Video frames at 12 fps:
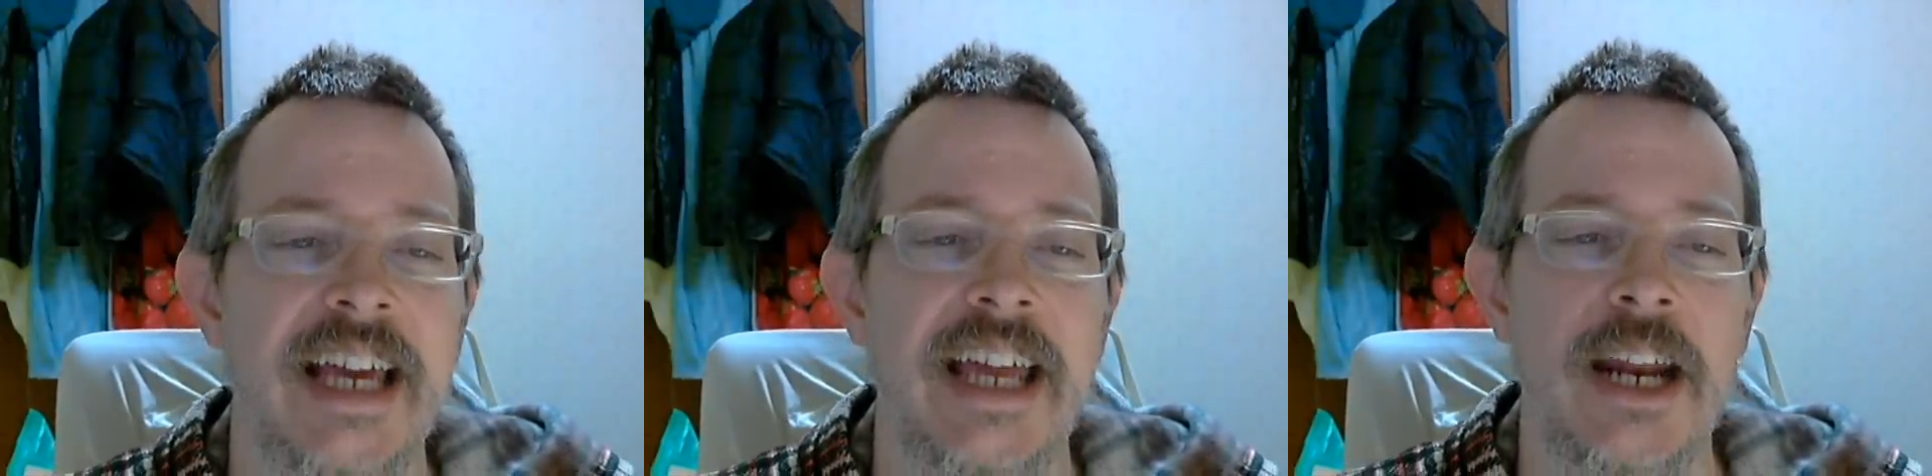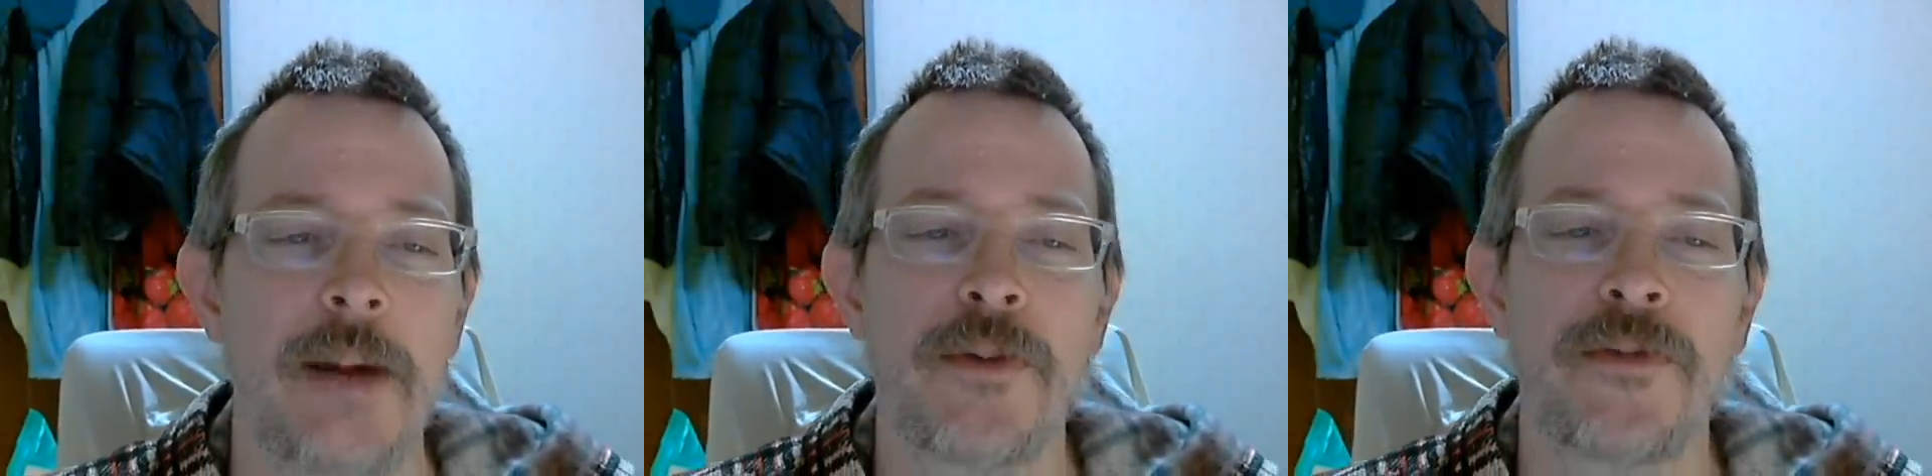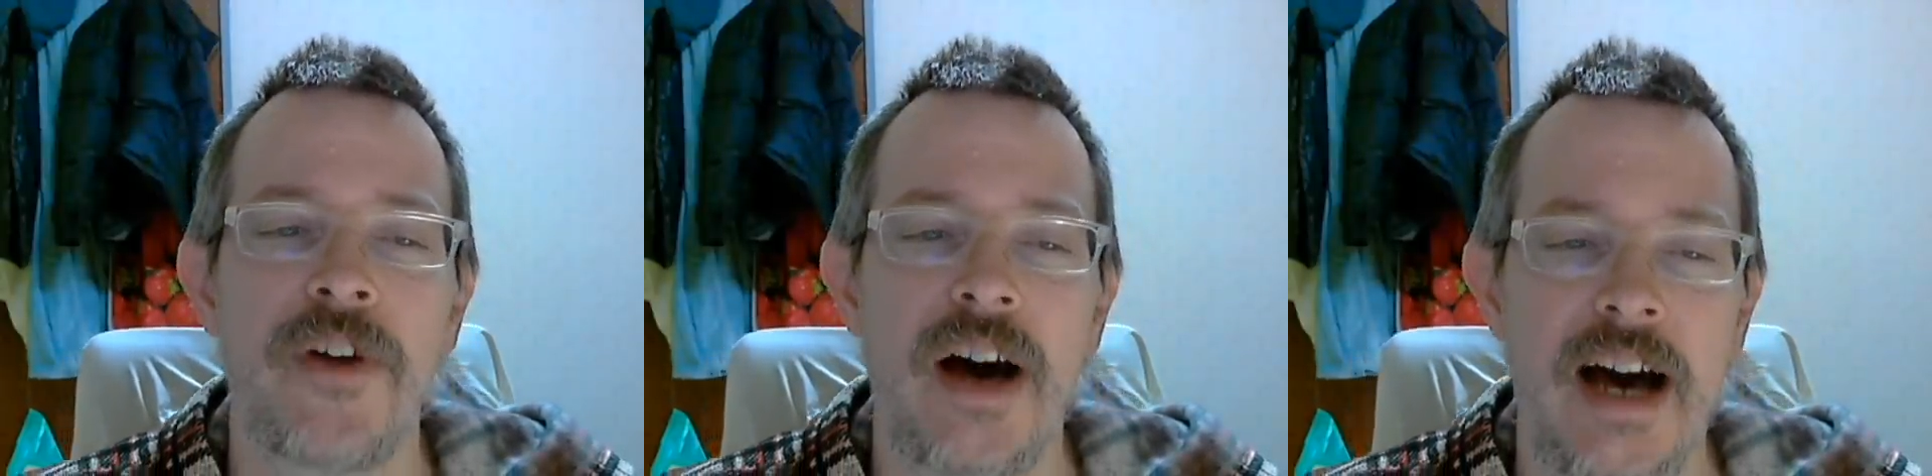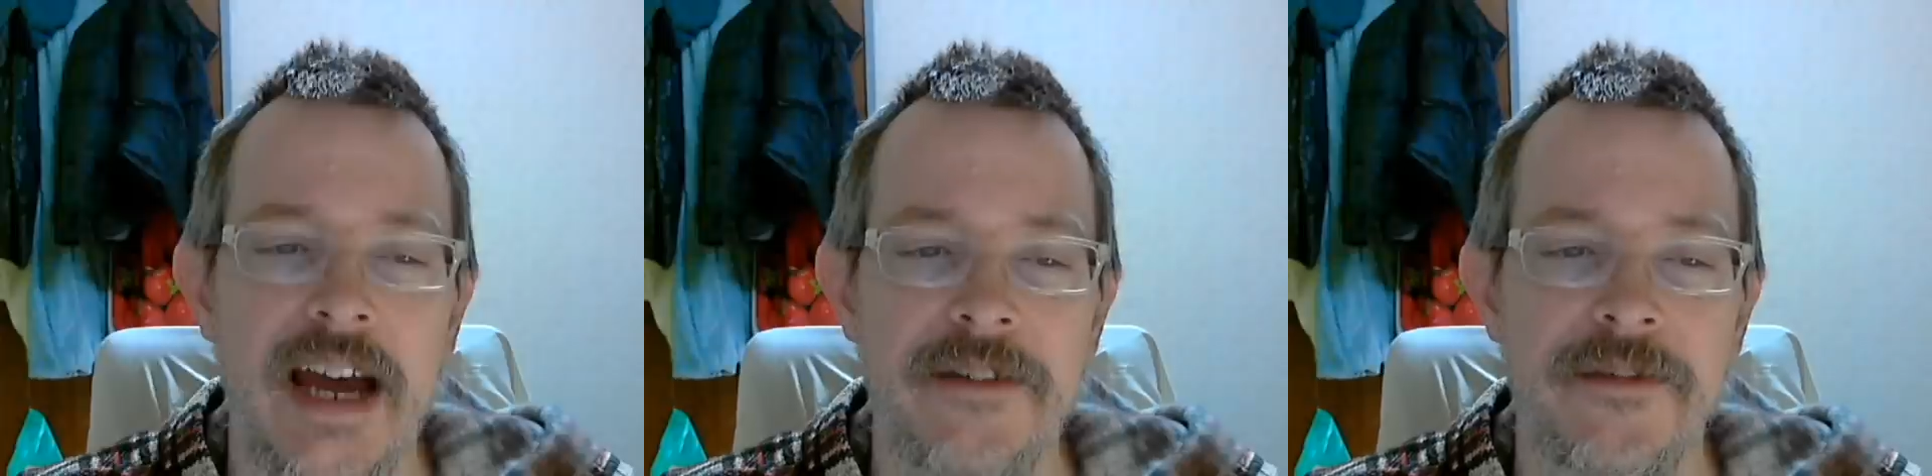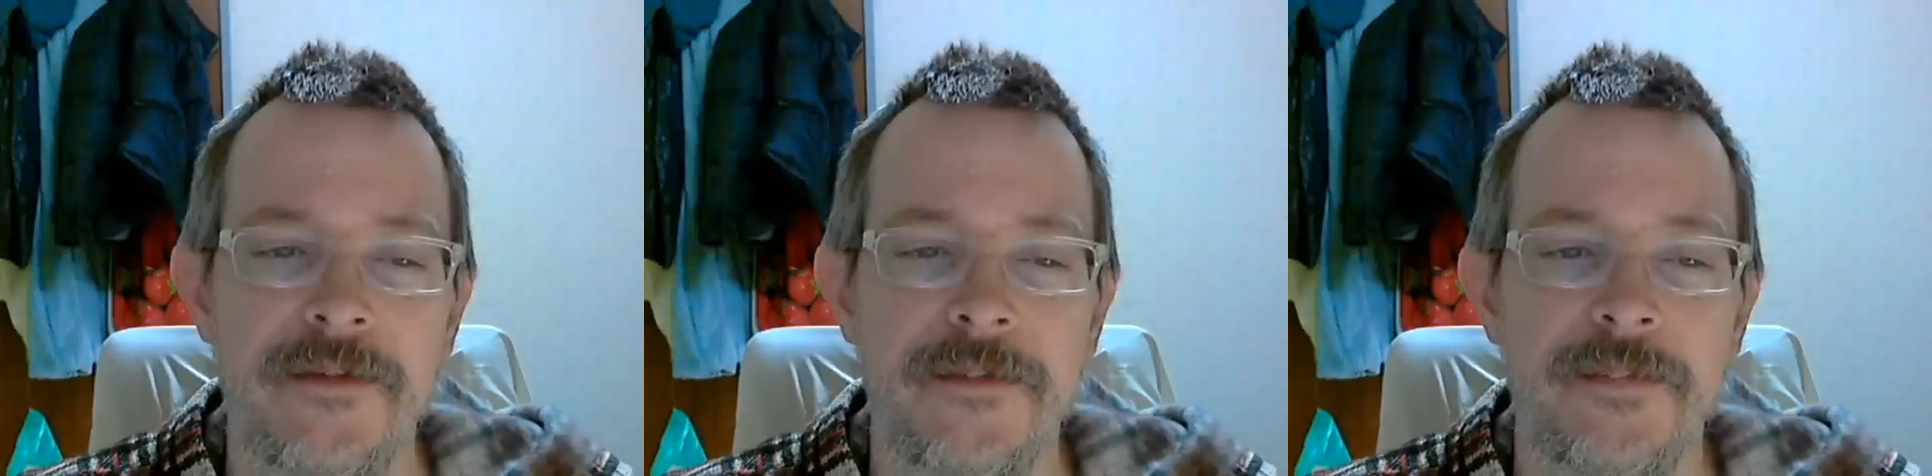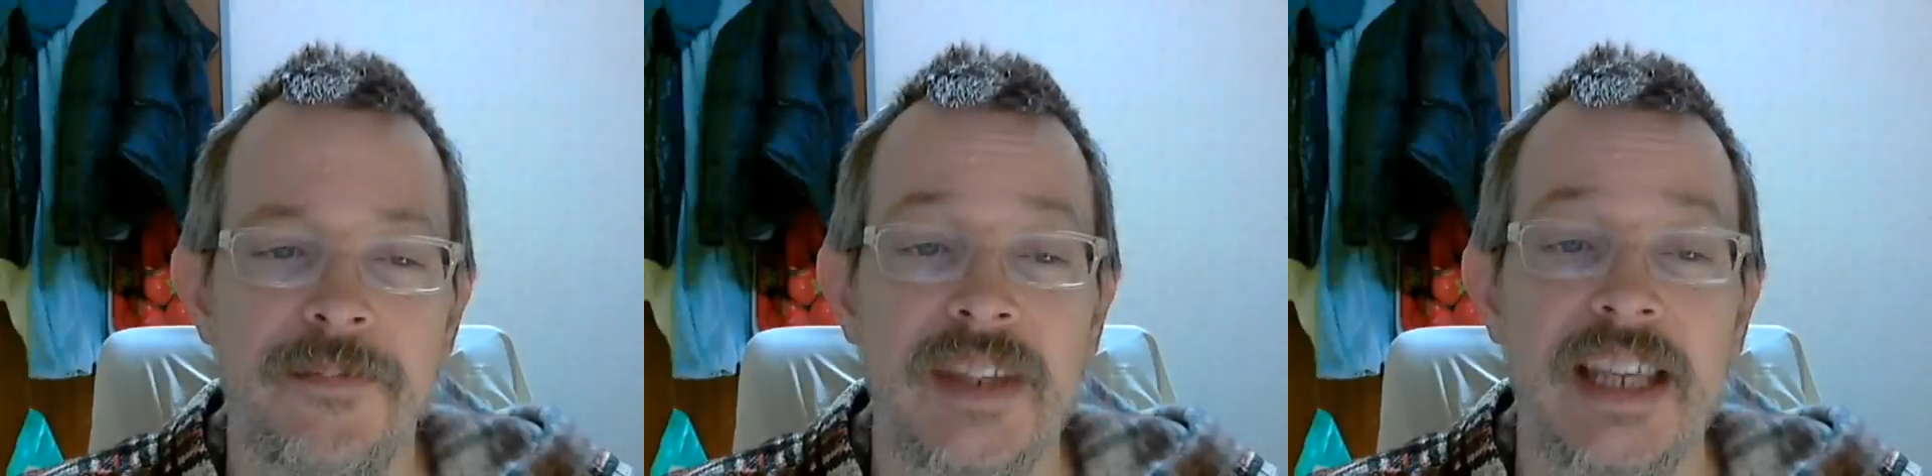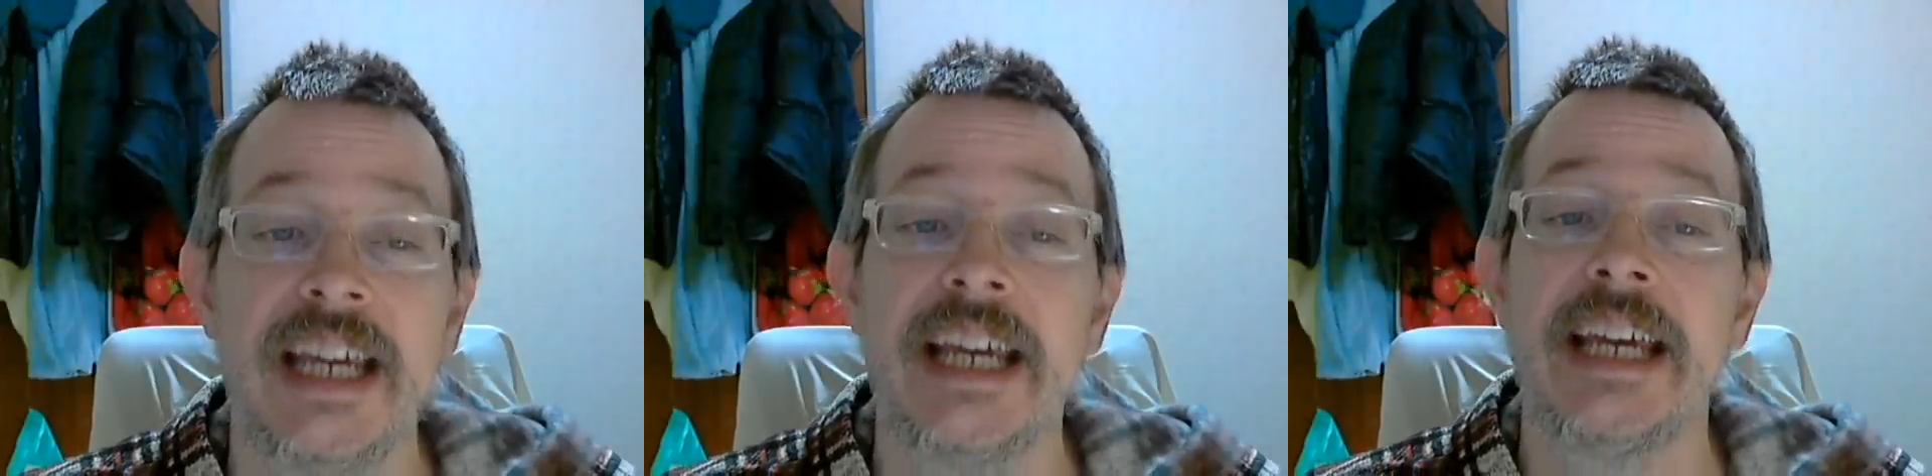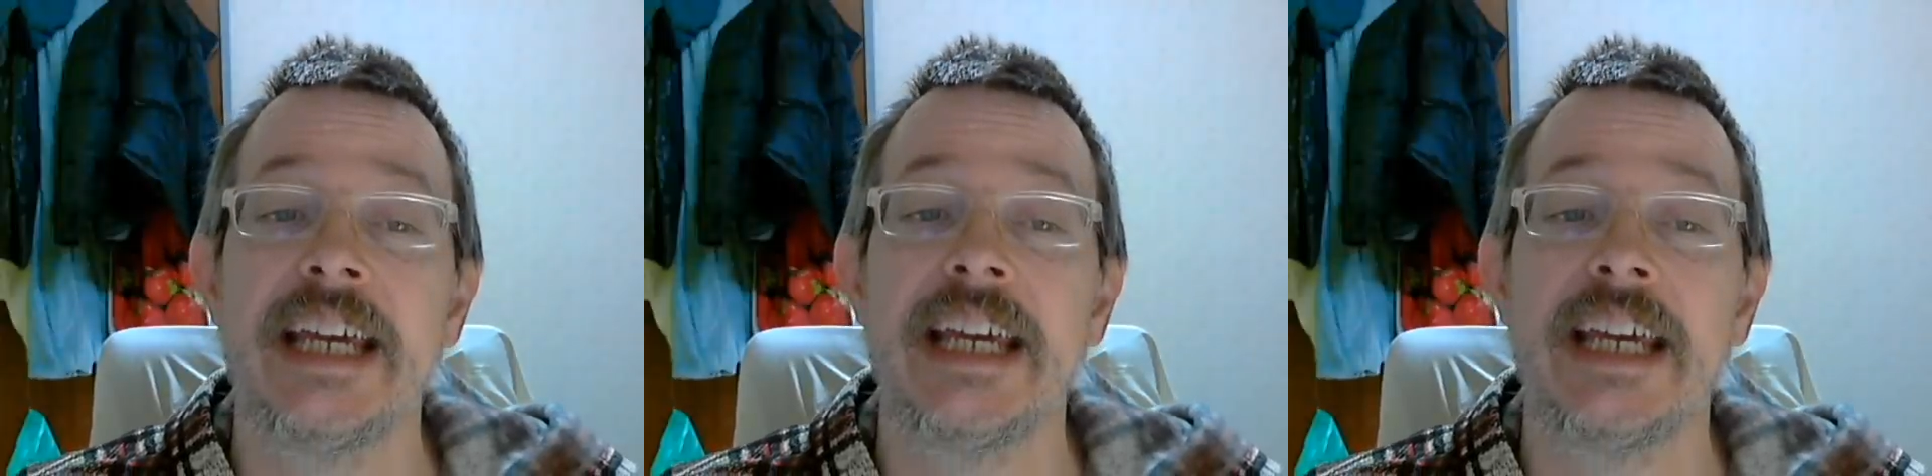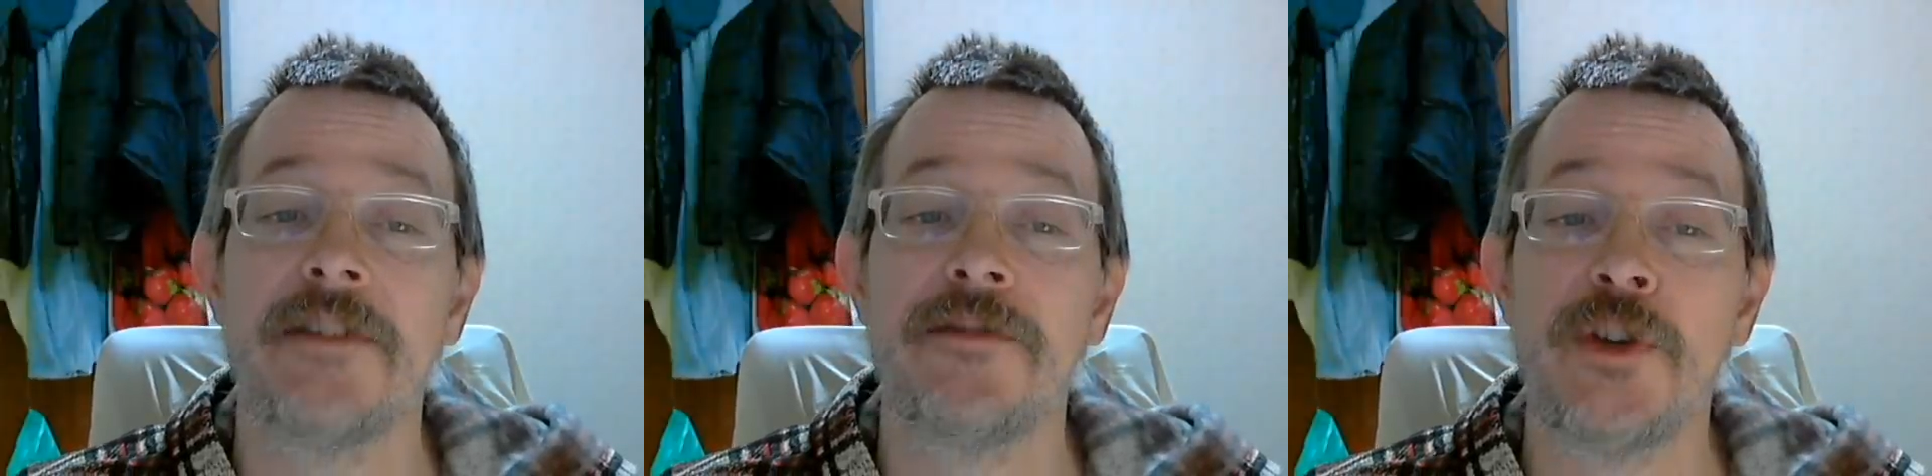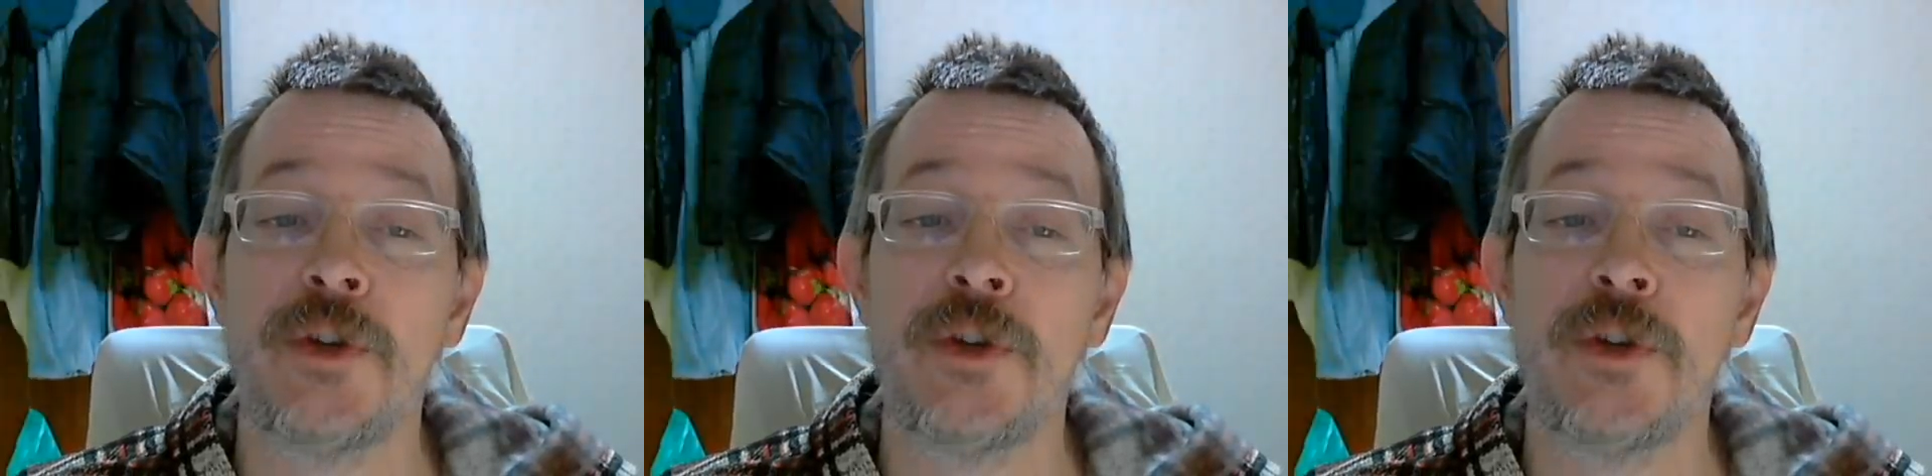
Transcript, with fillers: And number five, if